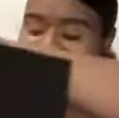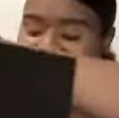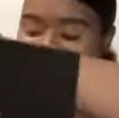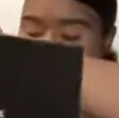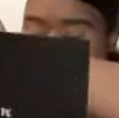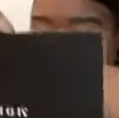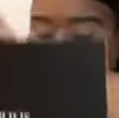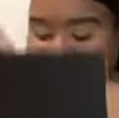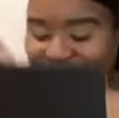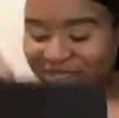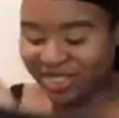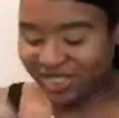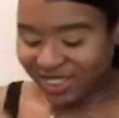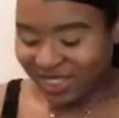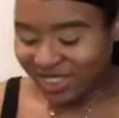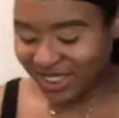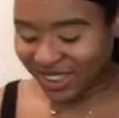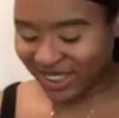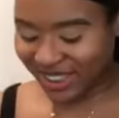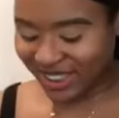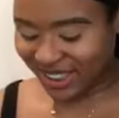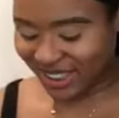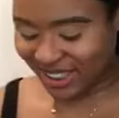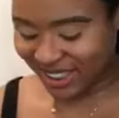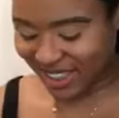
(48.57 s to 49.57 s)
Ooh,
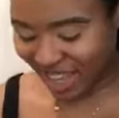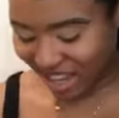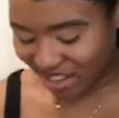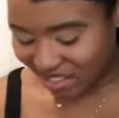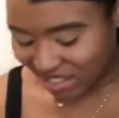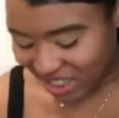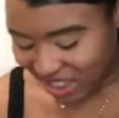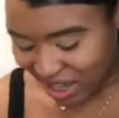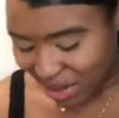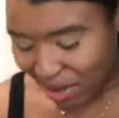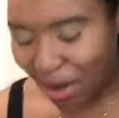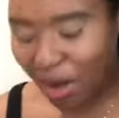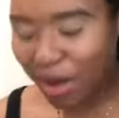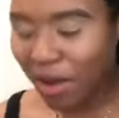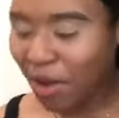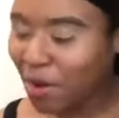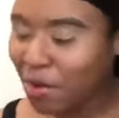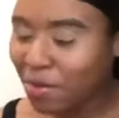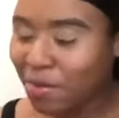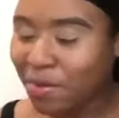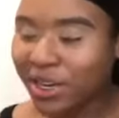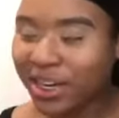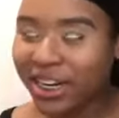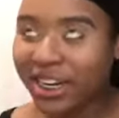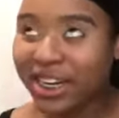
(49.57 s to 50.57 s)
just every time I
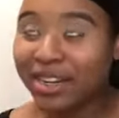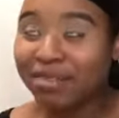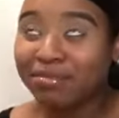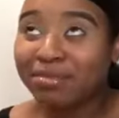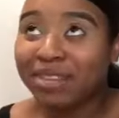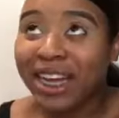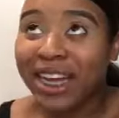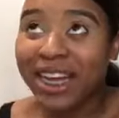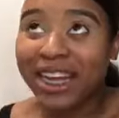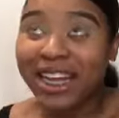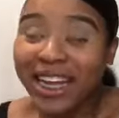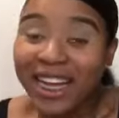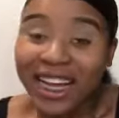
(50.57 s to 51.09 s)
open it, I'm like,